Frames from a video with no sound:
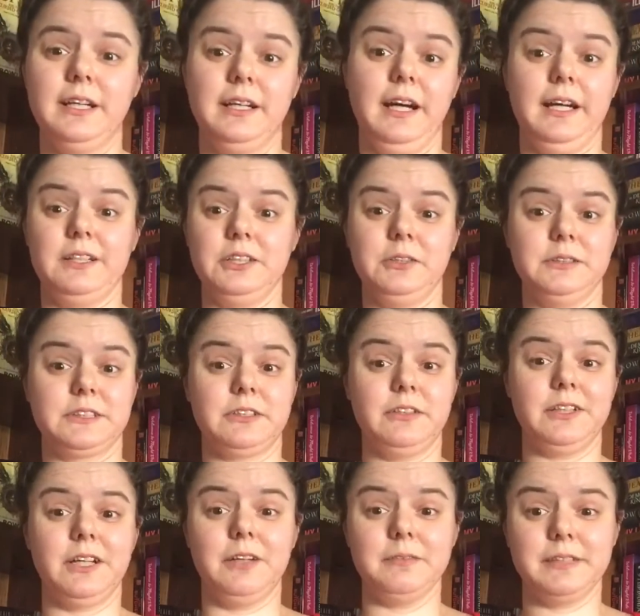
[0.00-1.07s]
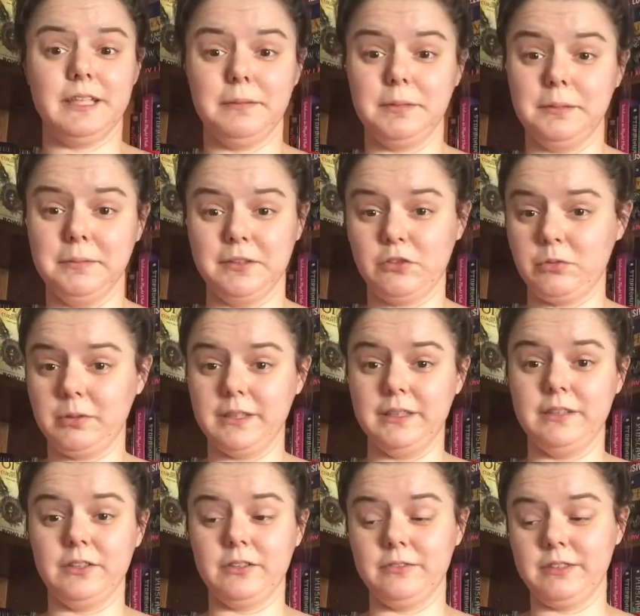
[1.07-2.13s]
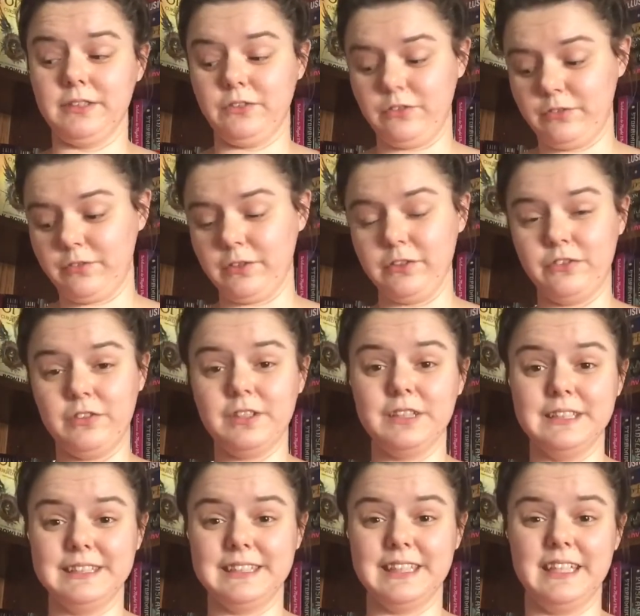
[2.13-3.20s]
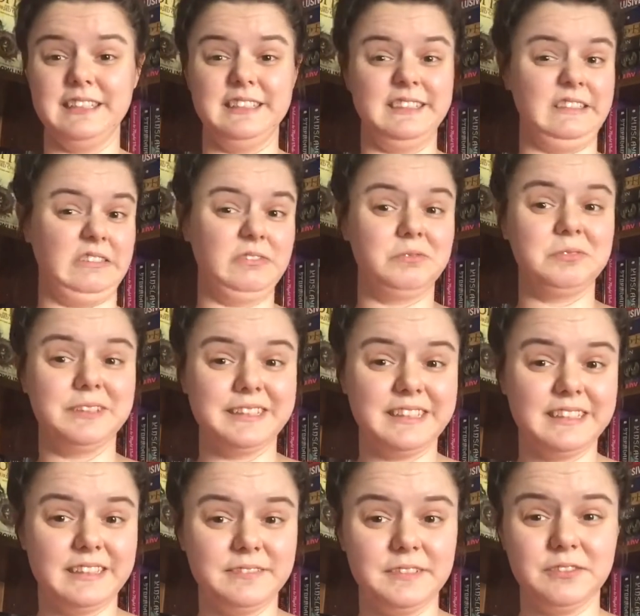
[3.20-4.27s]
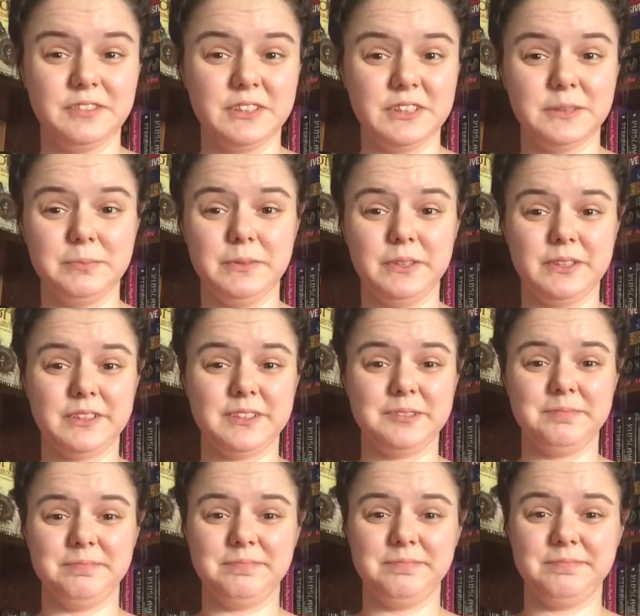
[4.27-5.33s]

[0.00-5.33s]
I don't know what's going on with that, but it makes really nervous for a series that I didn't really love the first book.